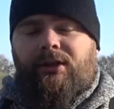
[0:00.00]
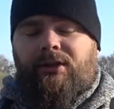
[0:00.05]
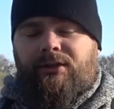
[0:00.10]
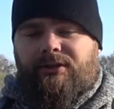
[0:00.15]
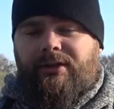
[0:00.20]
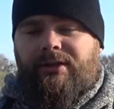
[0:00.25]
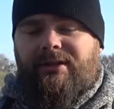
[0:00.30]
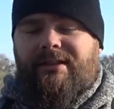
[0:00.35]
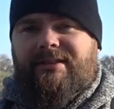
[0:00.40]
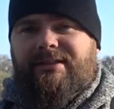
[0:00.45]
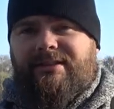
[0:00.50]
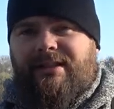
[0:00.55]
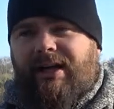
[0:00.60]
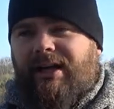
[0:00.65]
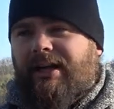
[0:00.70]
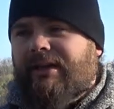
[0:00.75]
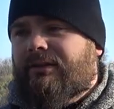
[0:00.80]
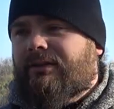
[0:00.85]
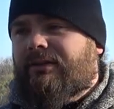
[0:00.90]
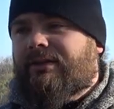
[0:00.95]
So this
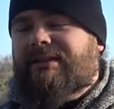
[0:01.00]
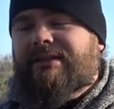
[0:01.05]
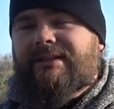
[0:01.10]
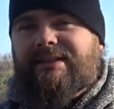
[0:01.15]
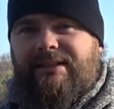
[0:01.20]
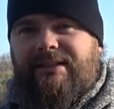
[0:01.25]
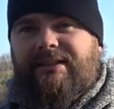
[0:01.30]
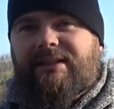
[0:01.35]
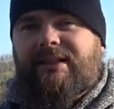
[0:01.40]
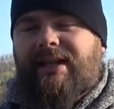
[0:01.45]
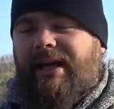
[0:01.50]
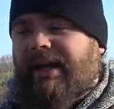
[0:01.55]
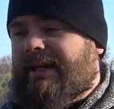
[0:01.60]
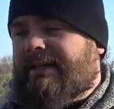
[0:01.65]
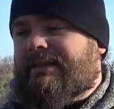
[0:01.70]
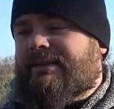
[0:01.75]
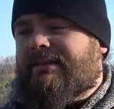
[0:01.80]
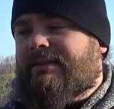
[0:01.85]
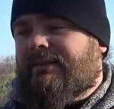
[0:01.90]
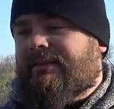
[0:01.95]
guy, you can see
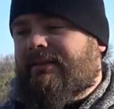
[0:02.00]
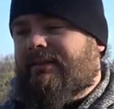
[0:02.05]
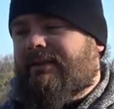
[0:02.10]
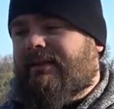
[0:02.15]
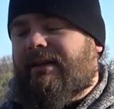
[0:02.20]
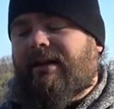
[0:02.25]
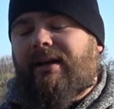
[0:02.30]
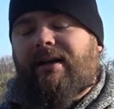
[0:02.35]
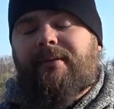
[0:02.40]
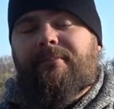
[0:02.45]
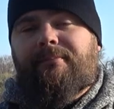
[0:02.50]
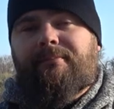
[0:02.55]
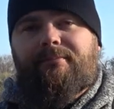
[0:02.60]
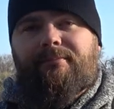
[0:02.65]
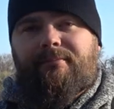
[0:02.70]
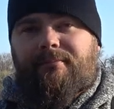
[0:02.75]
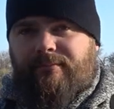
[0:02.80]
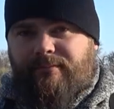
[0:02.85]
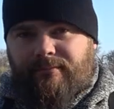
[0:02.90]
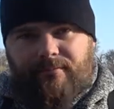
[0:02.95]
at
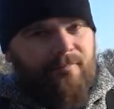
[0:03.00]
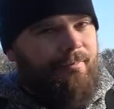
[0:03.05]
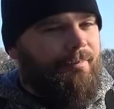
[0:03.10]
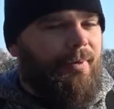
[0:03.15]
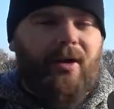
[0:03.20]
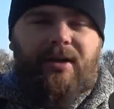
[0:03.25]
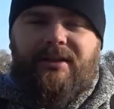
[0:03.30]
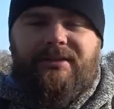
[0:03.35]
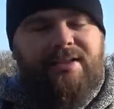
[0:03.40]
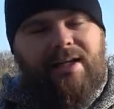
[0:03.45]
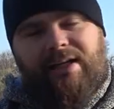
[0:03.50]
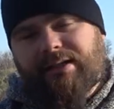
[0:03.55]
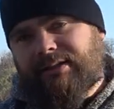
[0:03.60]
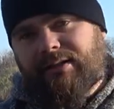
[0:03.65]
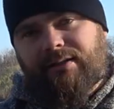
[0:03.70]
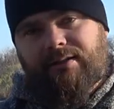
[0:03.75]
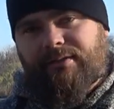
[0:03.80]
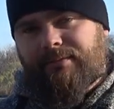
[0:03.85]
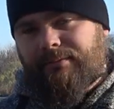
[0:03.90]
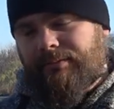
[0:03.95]
past
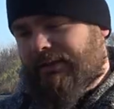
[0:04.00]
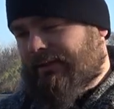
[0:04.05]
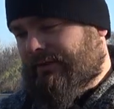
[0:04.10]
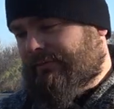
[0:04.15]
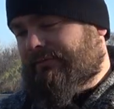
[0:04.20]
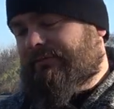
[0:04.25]
800 meters,